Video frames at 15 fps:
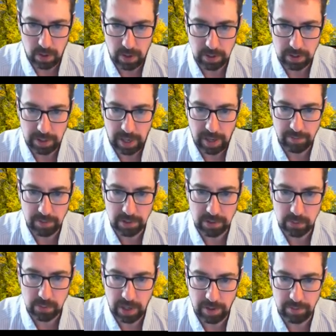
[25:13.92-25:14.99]
Canvas.
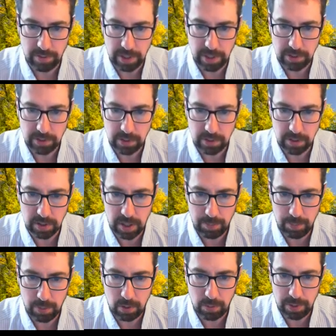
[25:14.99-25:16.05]
We have a nice little light
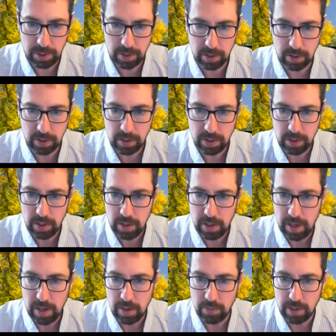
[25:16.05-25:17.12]
bulb here,
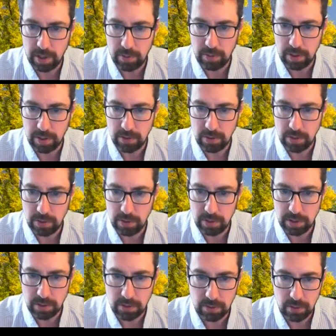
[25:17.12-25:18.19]
and what I want to do
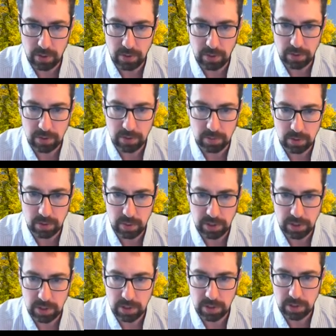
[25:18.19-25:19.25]
is throw in some
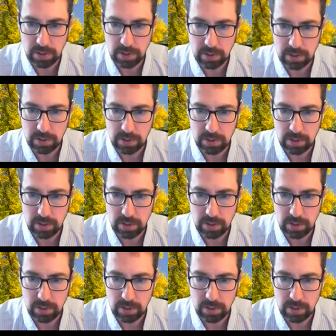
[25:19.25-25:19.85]
switches,